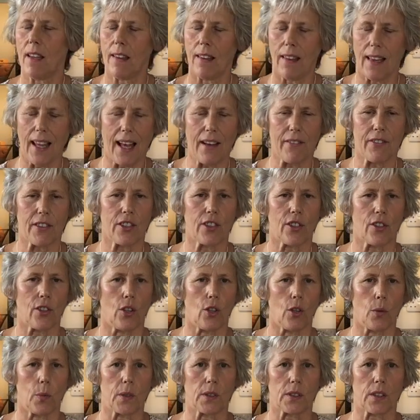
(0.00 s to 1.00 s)
lavender
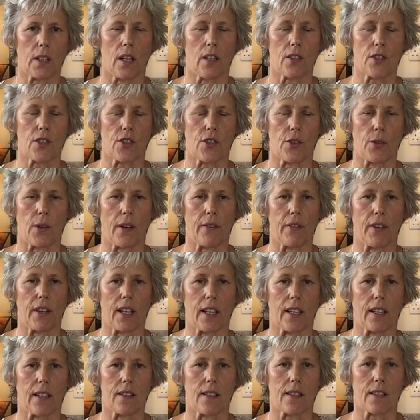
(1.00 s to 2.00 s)
always cuts through
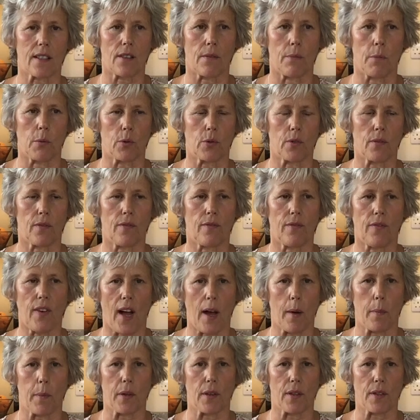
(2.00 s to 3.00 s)
everything and is the most
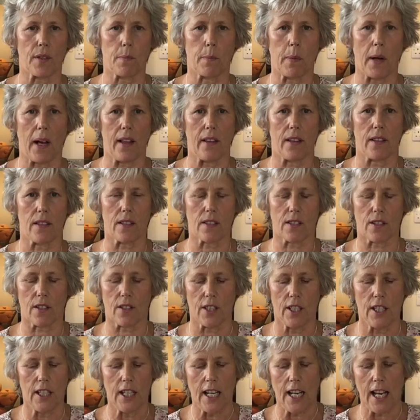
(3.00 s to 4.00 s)
fabulous balancer.
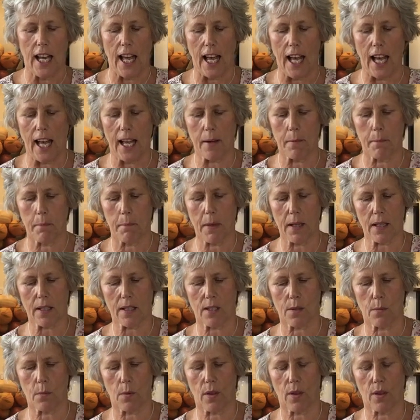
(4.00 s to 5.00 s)
And
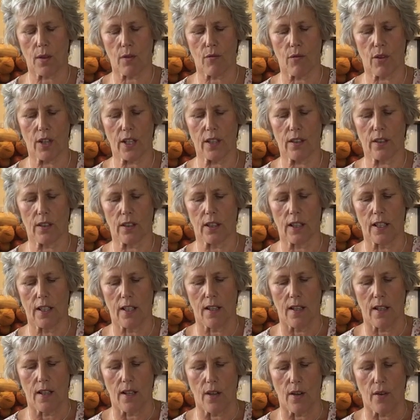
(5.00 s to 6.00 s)
mixed with the real
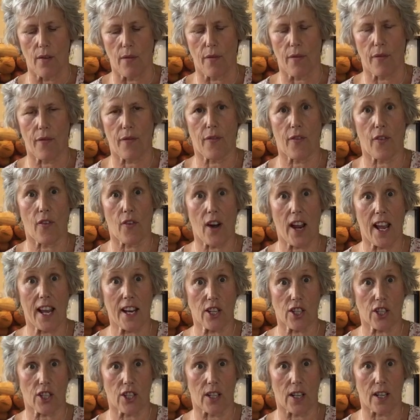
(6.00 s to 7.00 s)

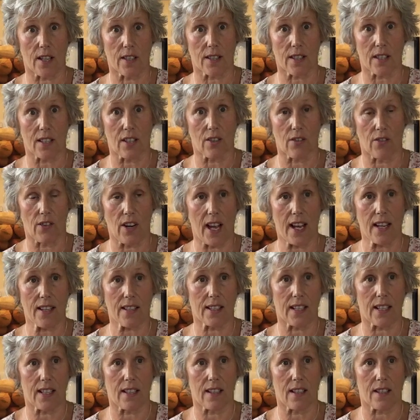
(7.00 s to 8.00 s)
freshness,
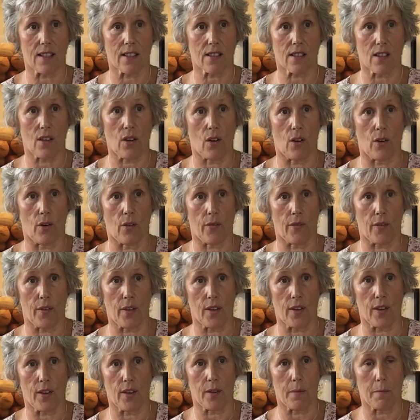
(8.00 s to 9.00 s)
grassiness of
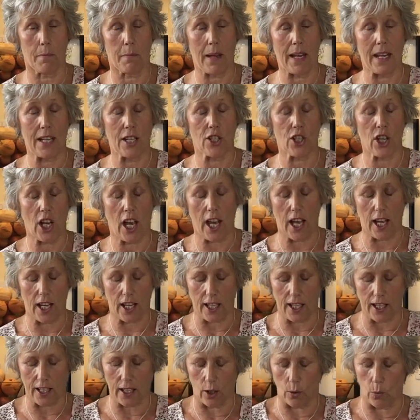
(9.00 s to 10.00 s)
the May Chang,
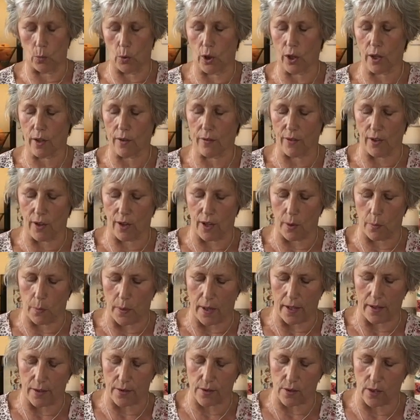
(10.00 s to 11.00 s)
it'll work very
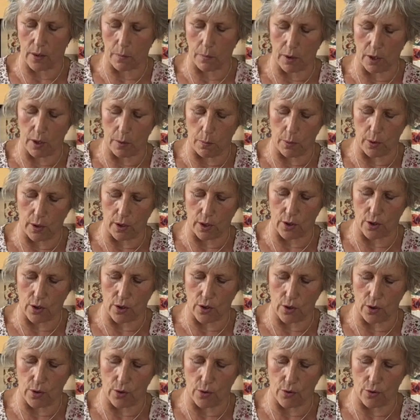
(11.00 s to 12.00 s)
well. So I'm going to put
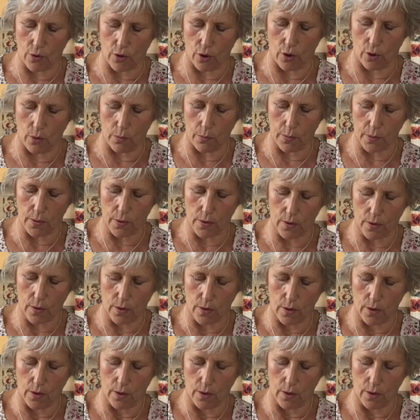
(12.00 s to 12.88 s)
in 2 drops.